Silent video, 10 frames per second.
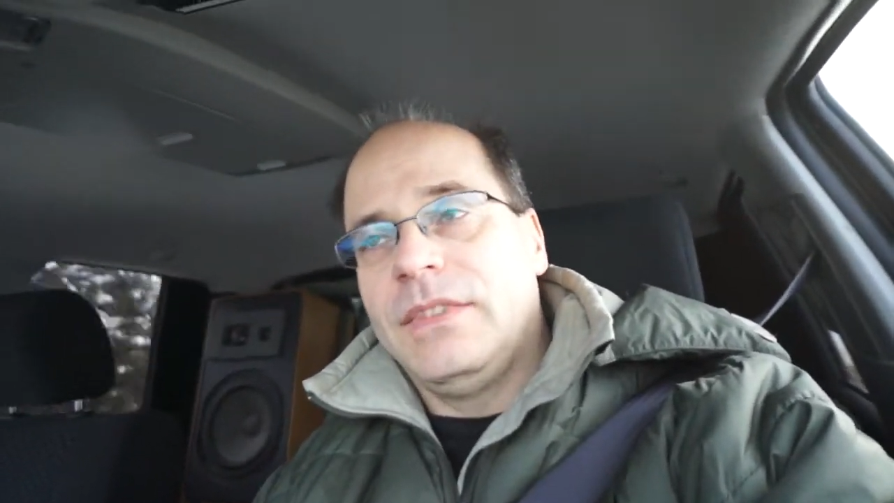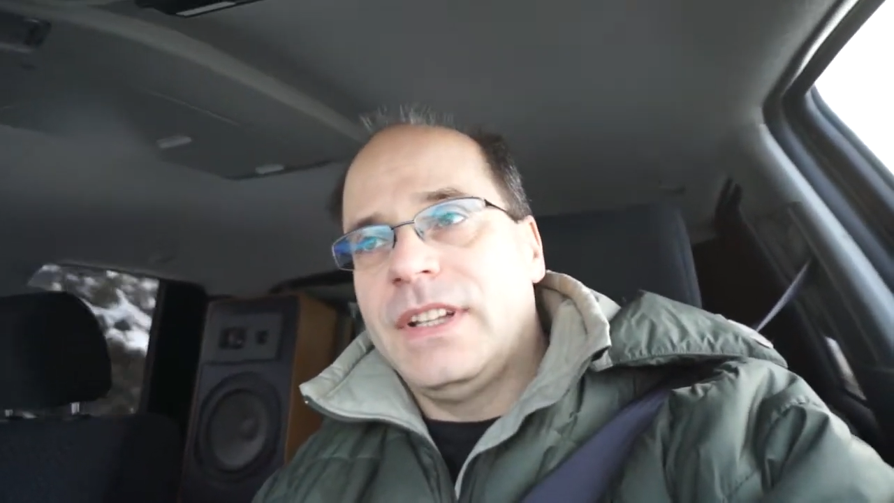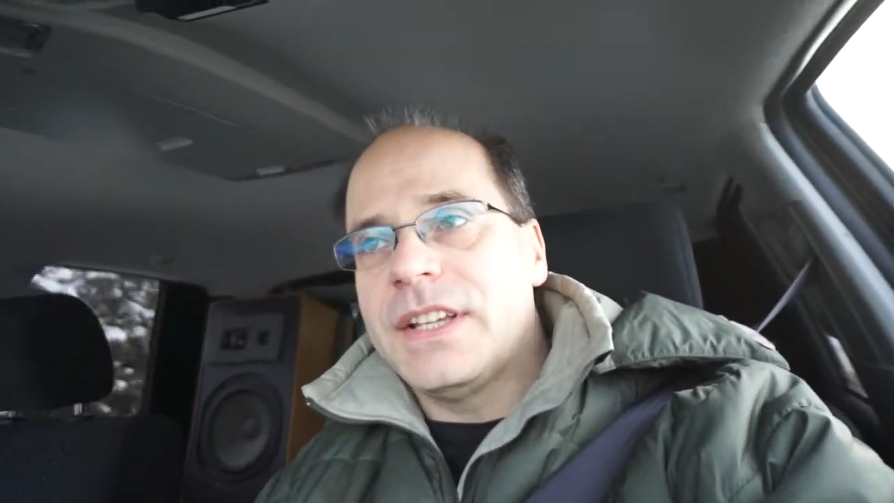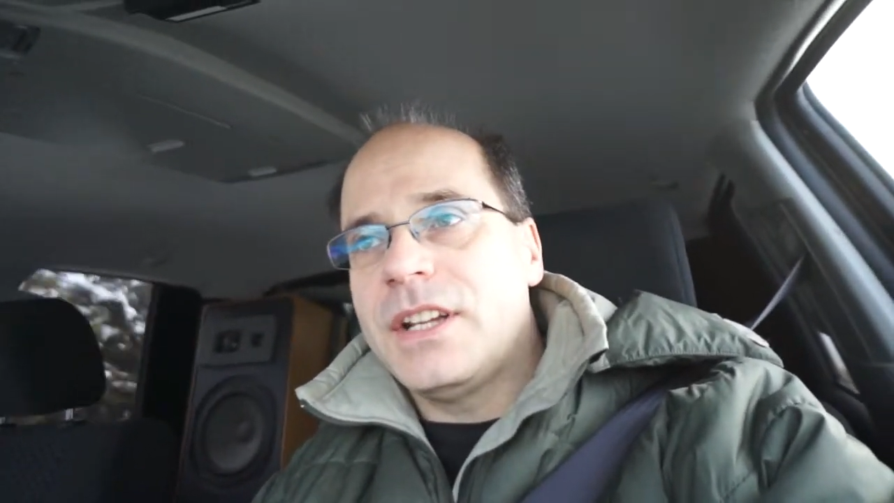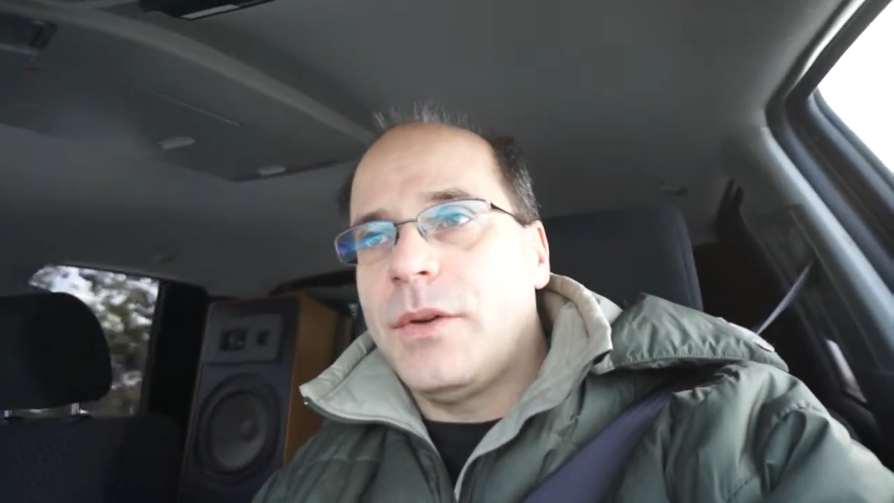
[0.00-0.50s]

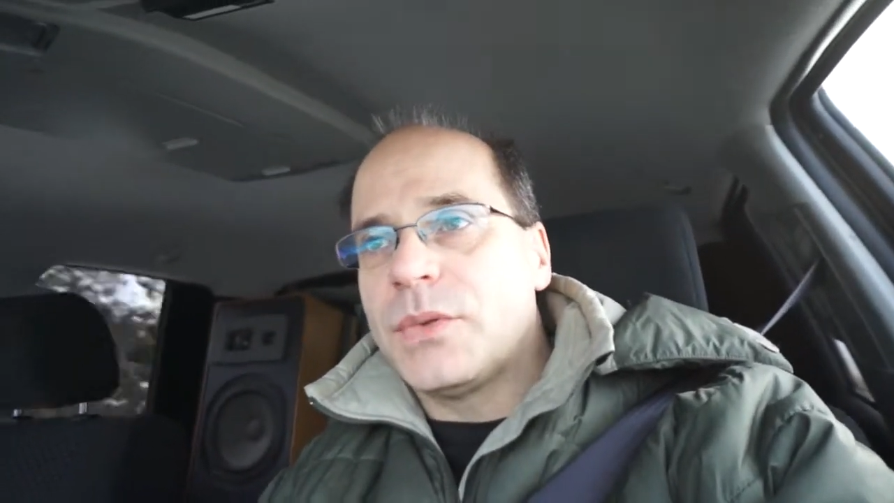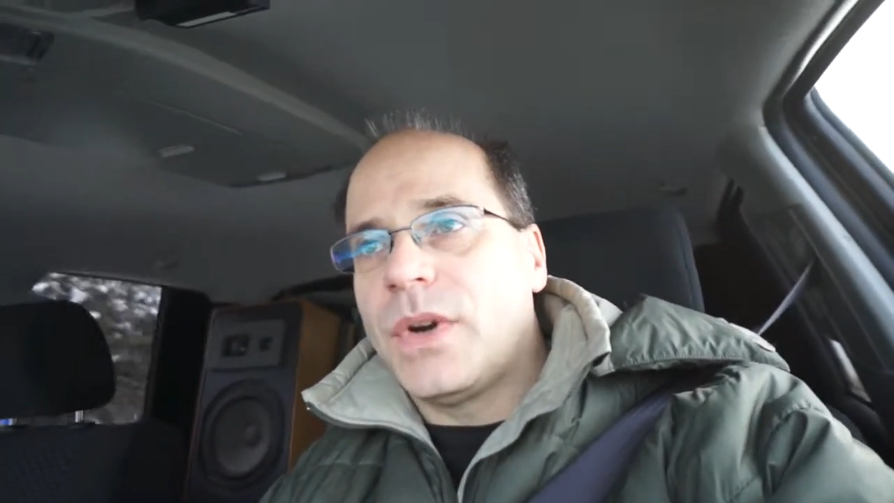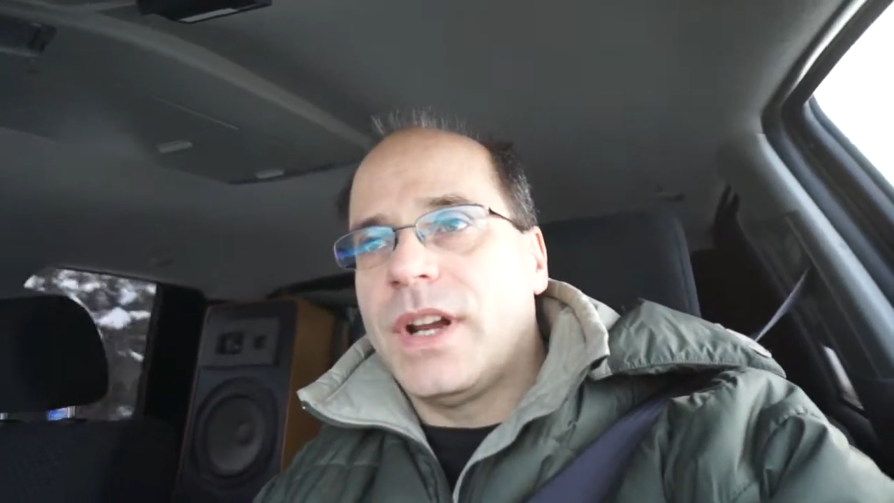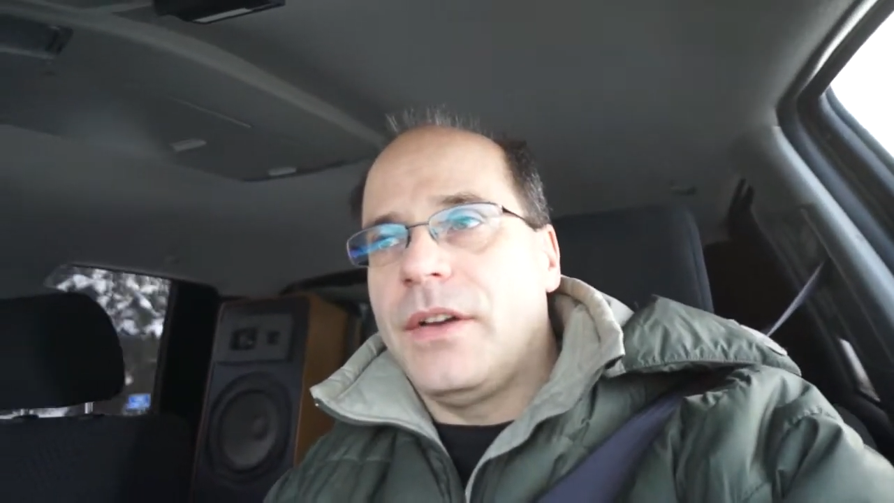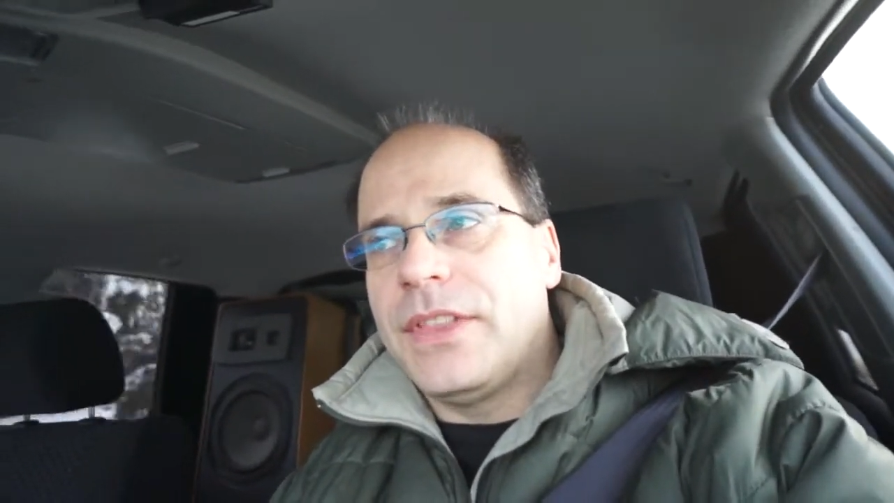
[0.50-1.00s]
It doesn't always
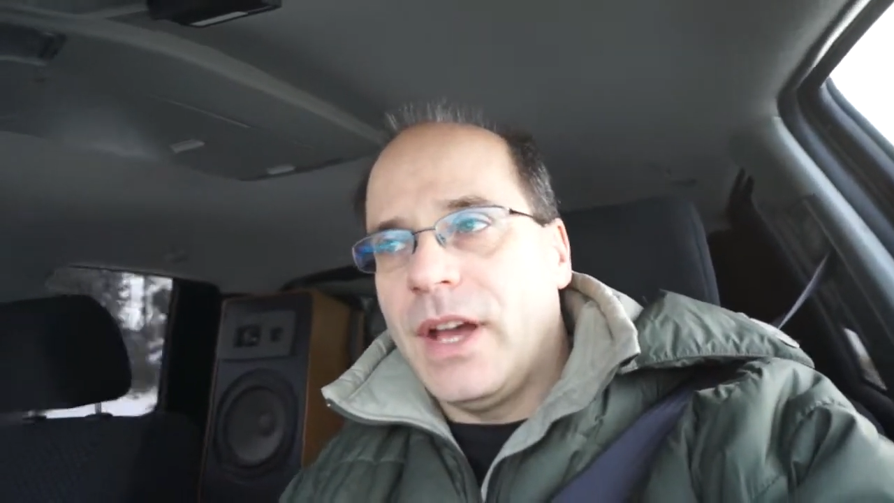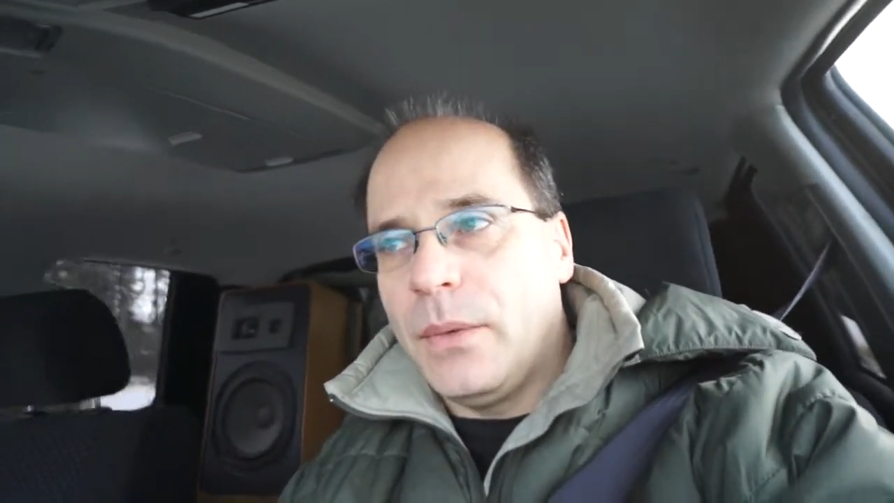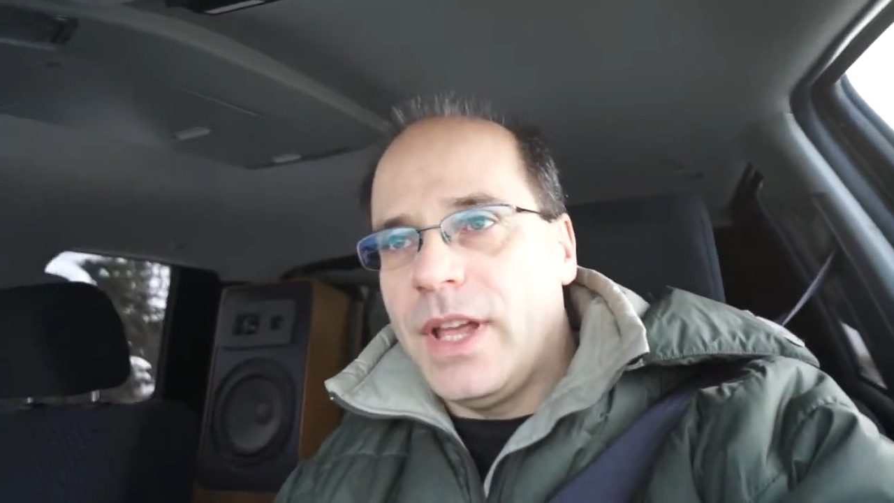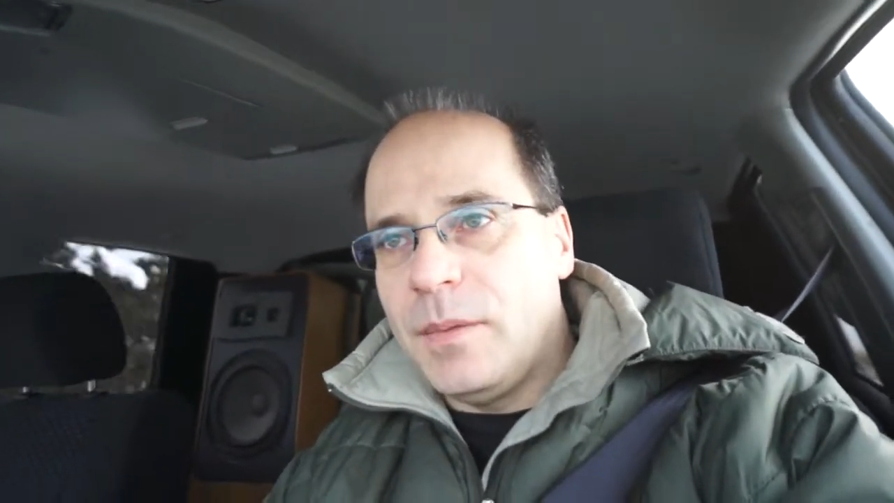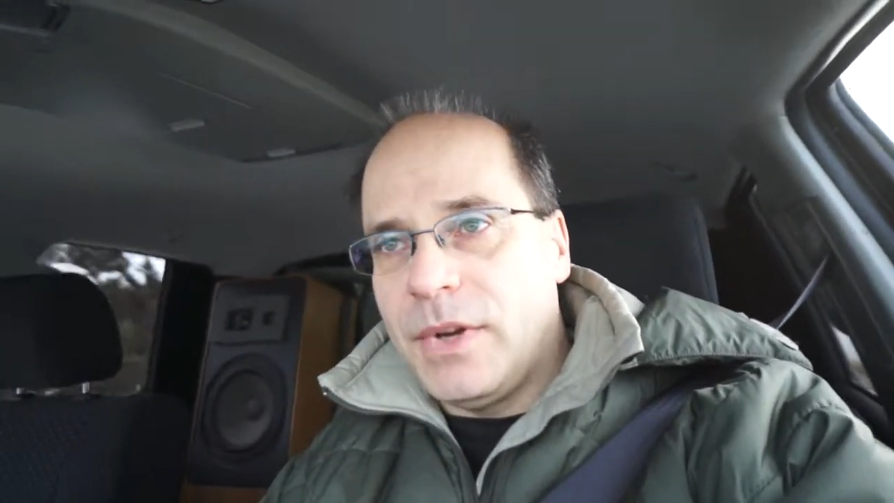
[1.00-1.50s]
work out
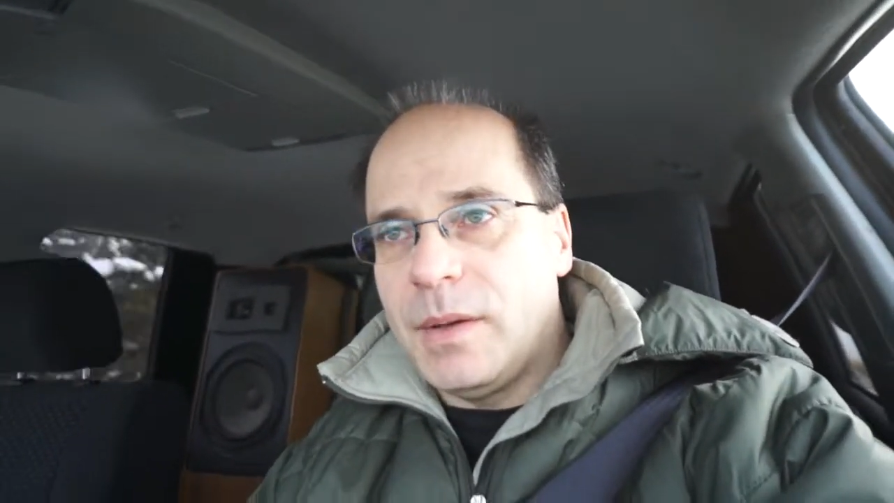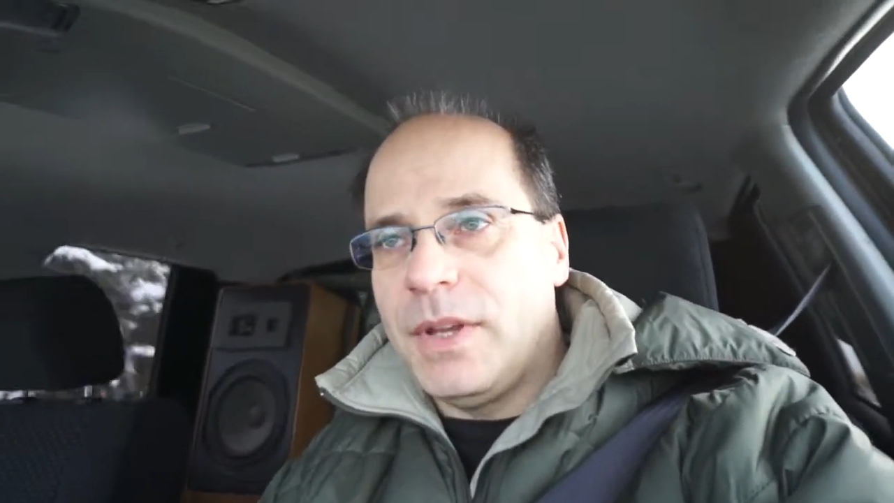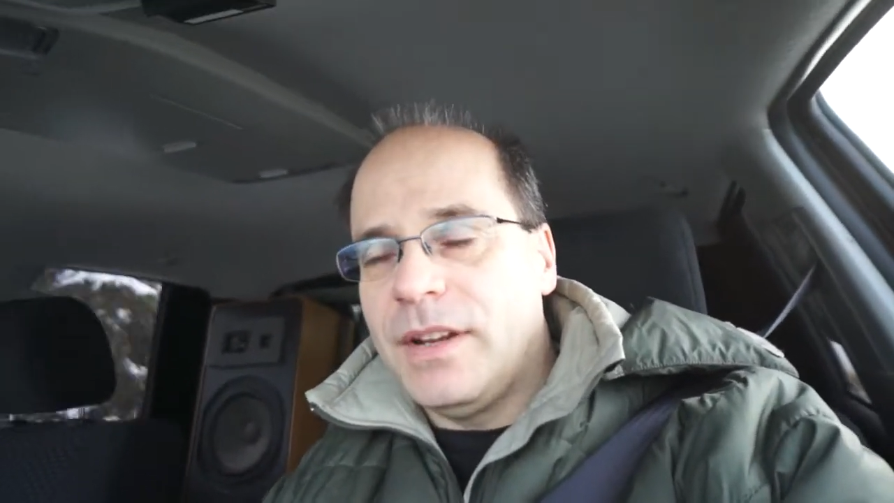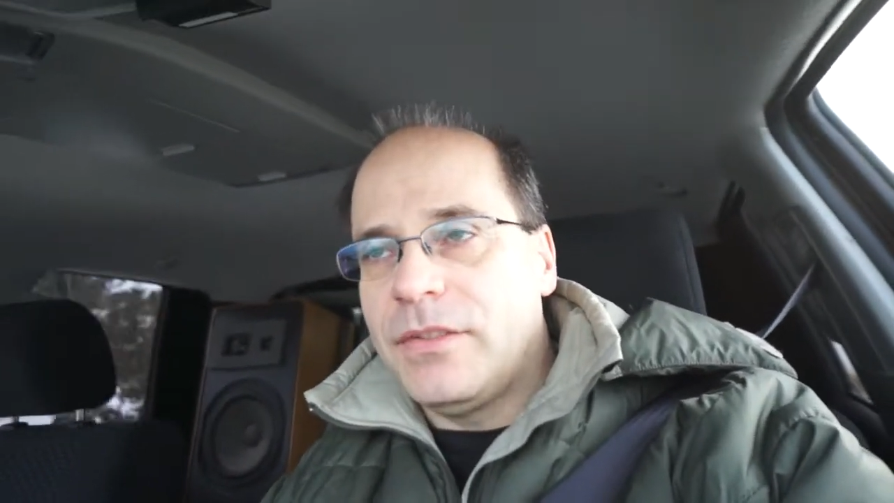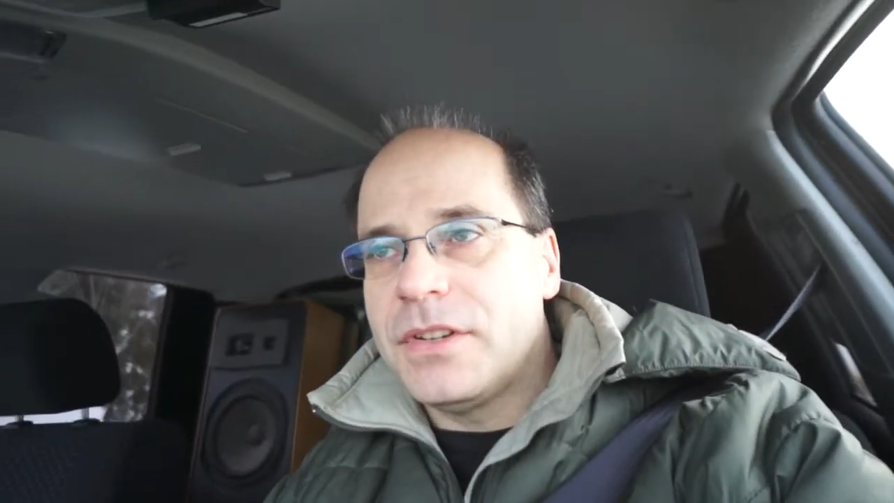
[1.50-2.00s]
that way, but I
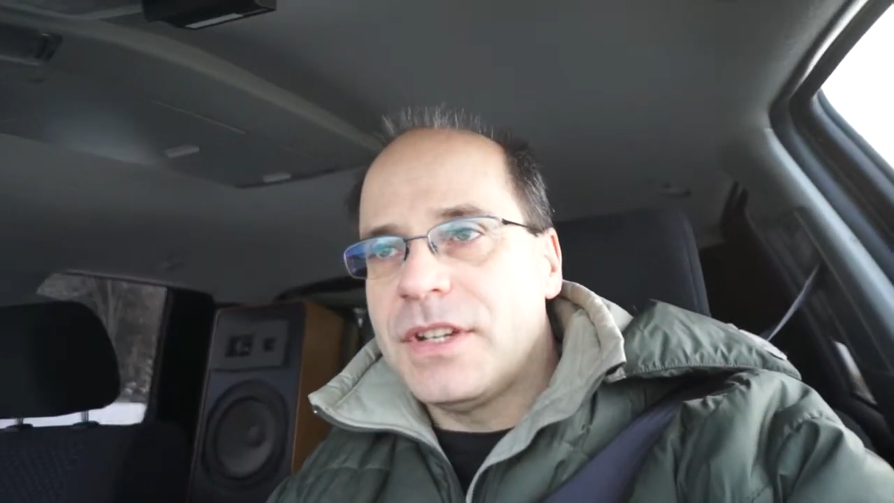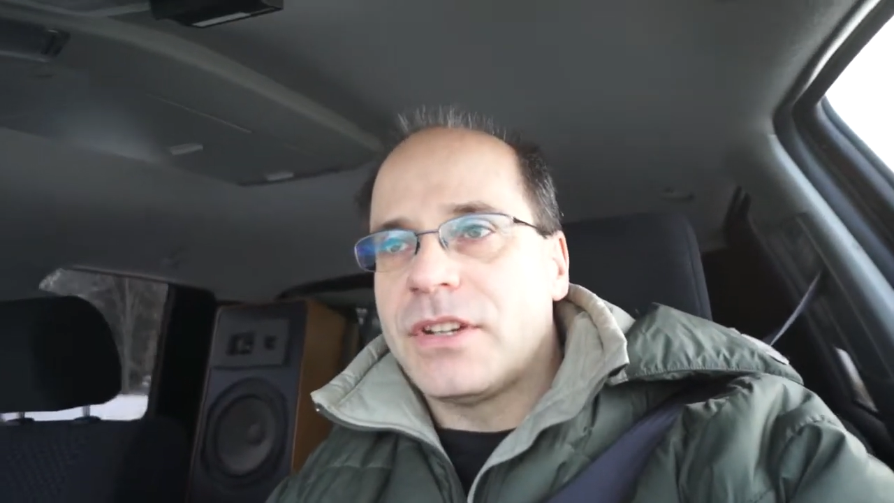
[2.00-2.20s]
mean, if there's an